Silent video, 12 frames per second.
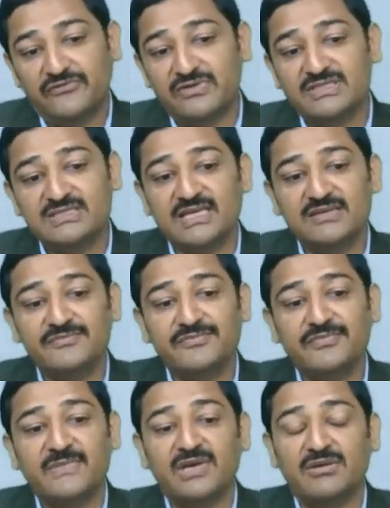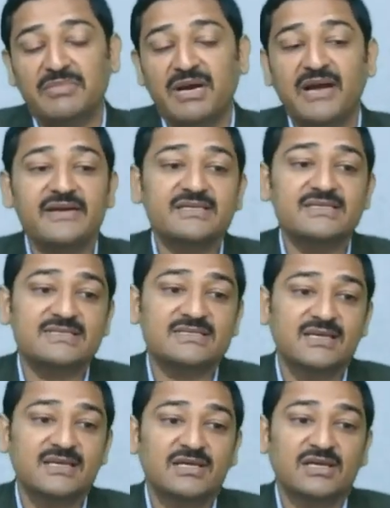first time
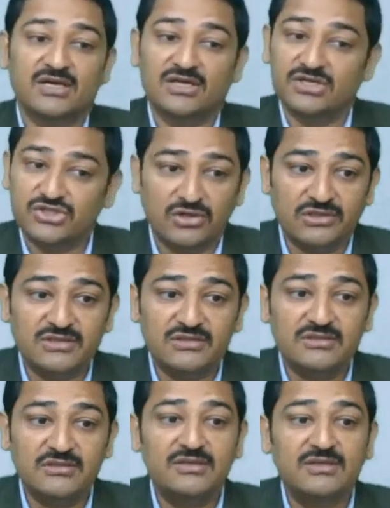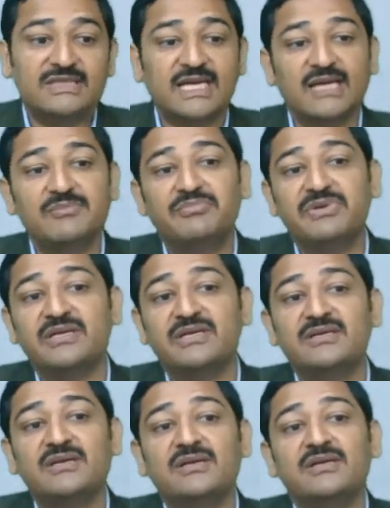buyers, shorter time
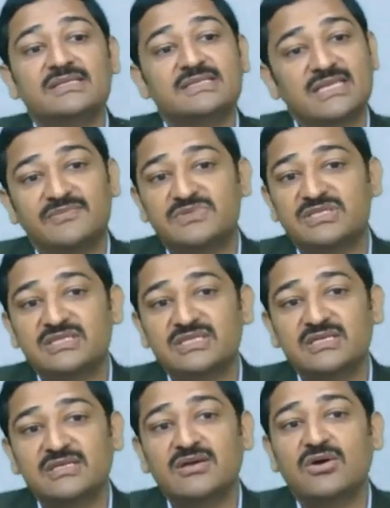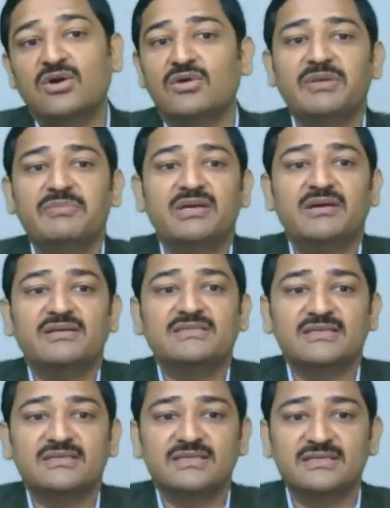period, subsidy, or maybe
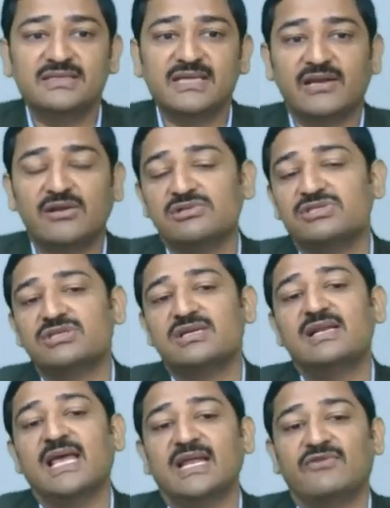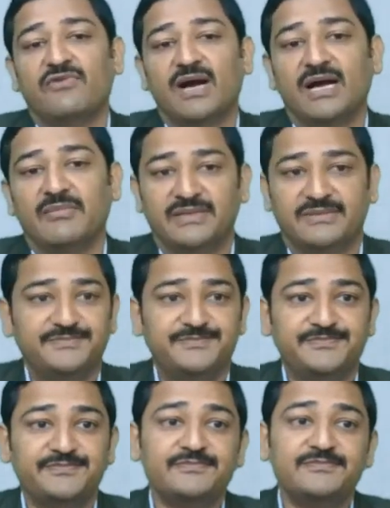uncertain technological environment.
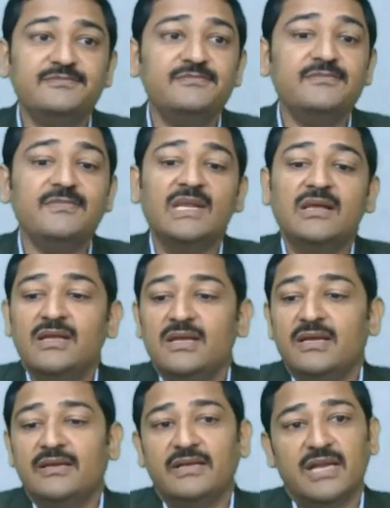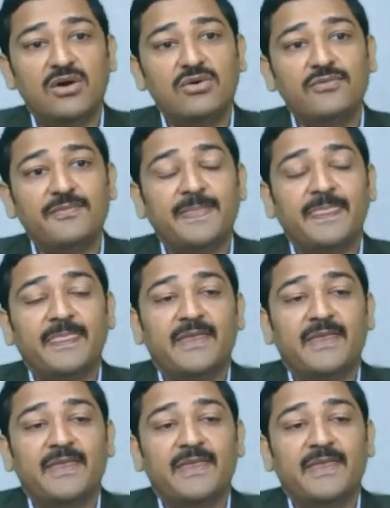Now,